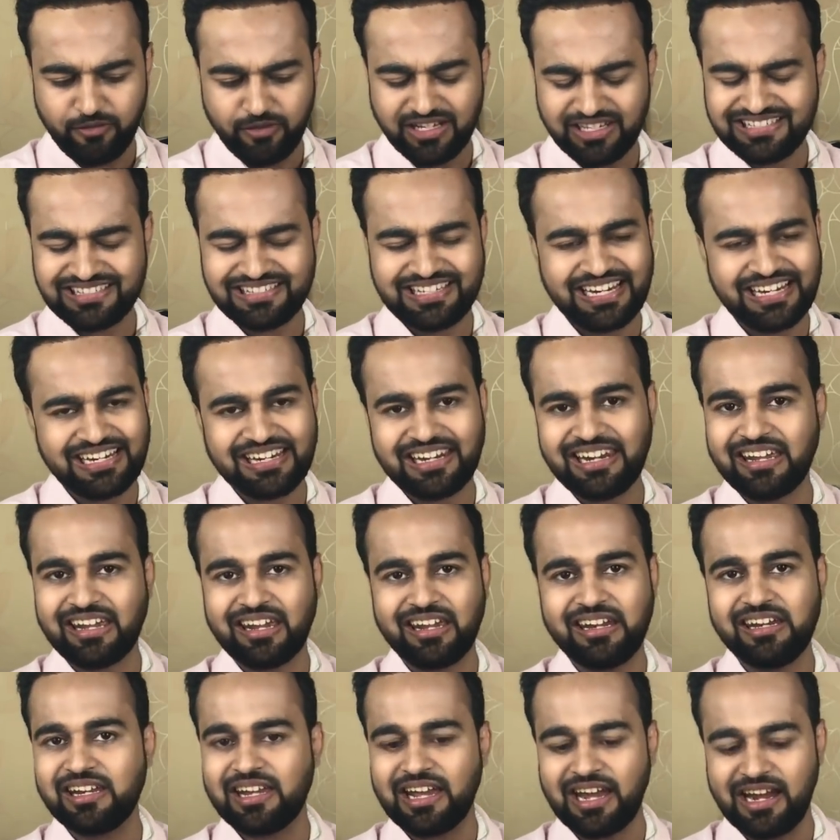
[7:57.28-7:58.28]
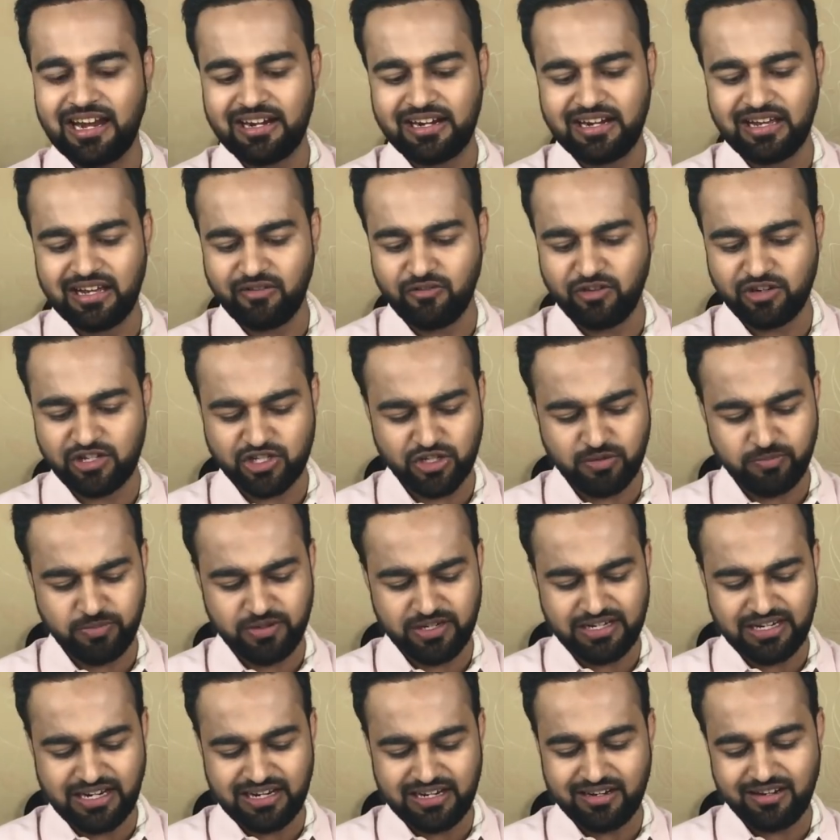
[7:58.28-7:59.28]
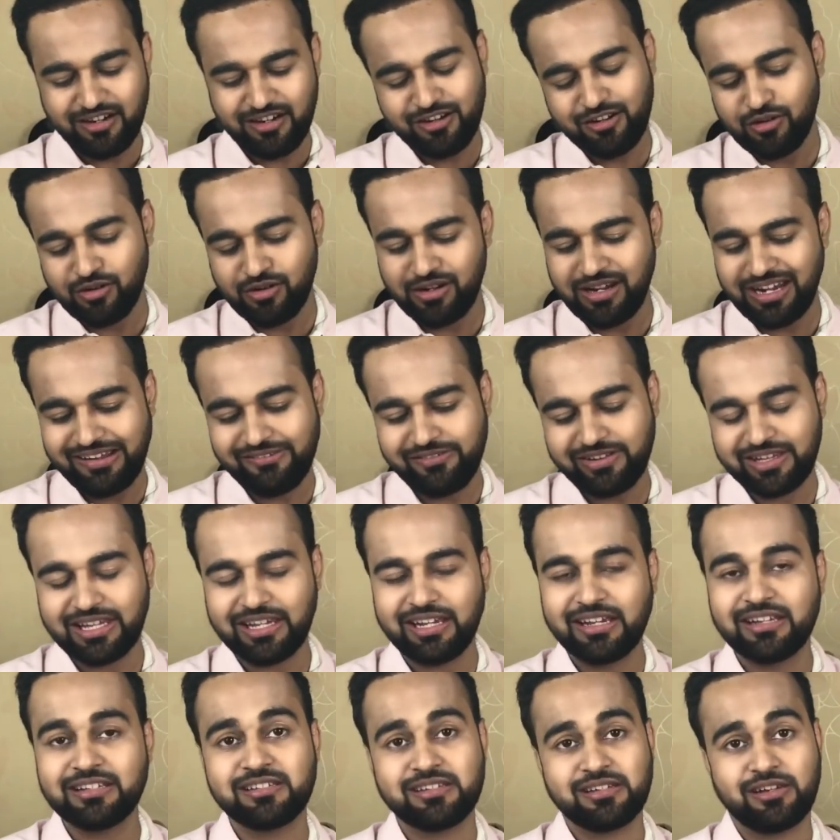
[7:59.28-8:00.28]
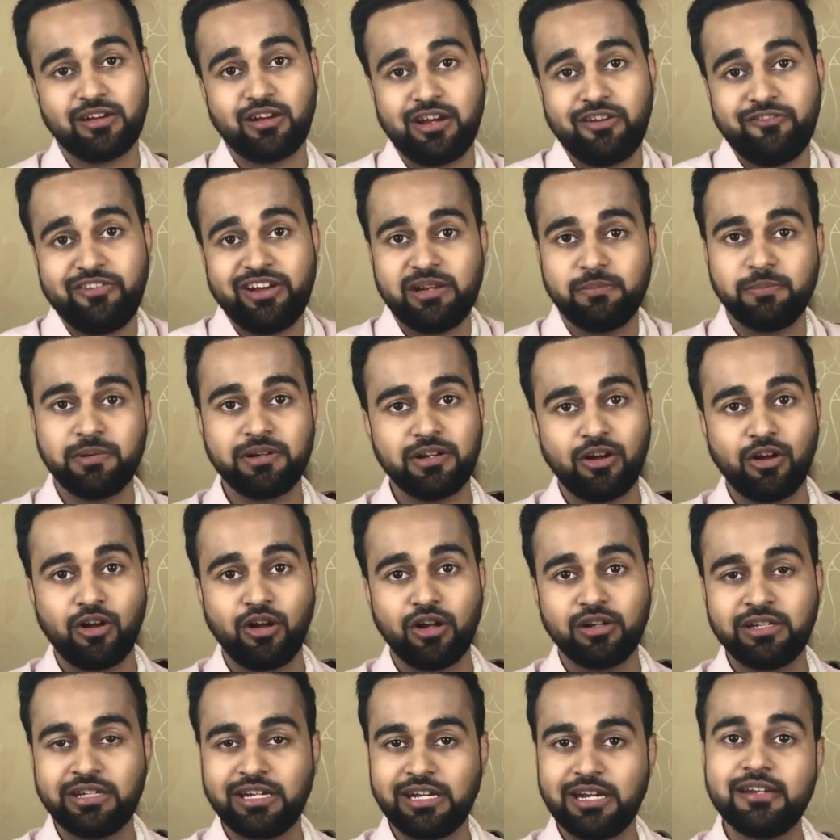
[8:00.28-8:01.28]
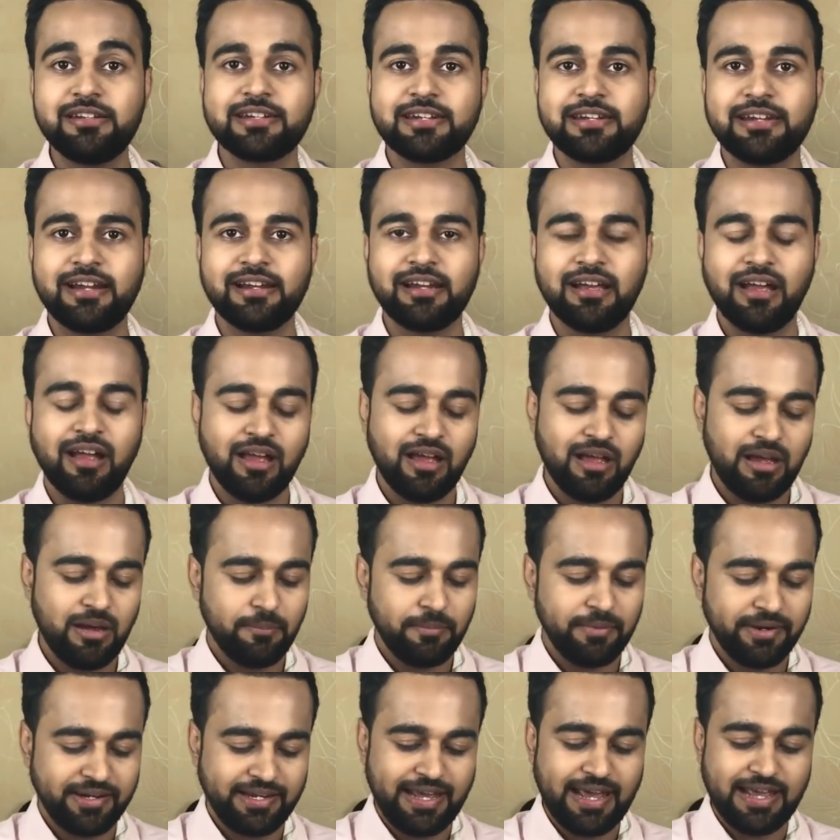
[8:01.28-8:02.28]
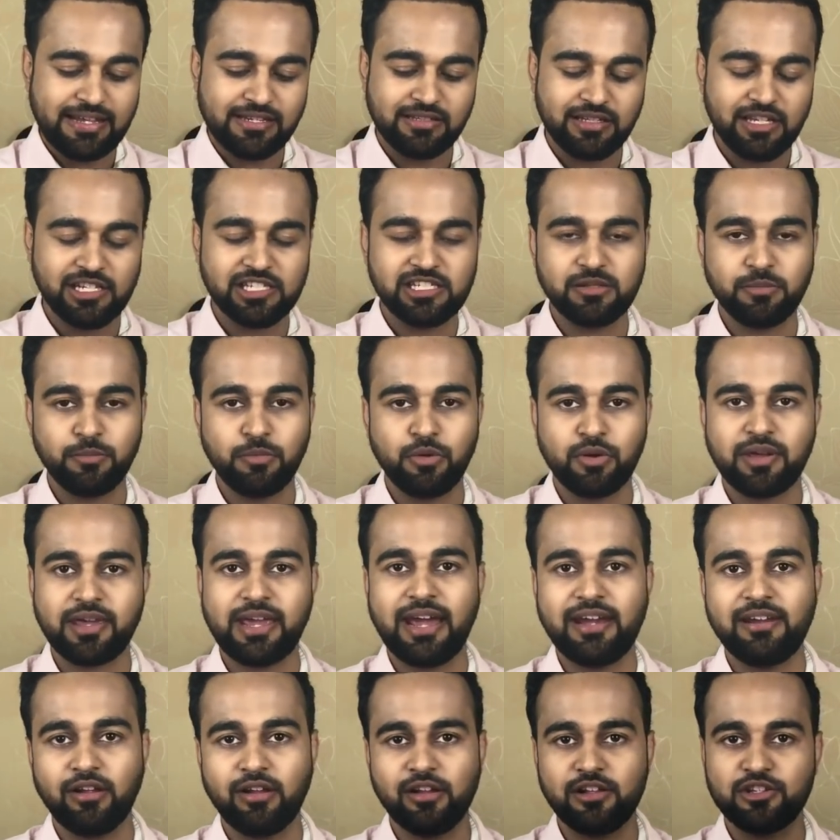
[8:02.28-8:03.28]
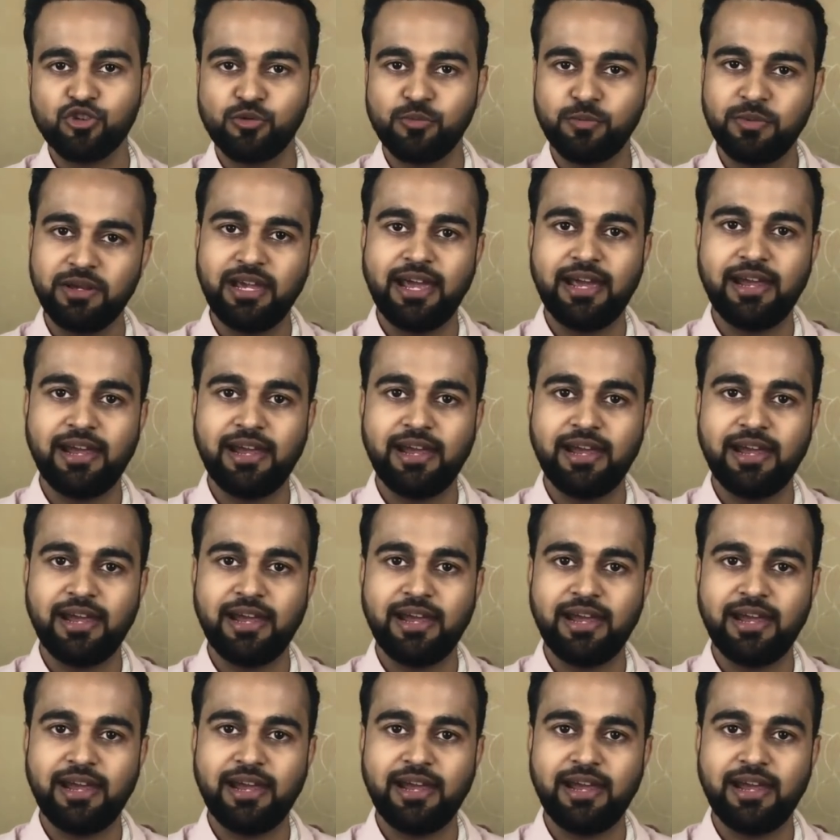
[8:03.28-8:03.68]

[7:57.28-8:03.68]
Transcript: settling in Canada, what should be done. You know, everything is available on the internet. But yes, this book can also be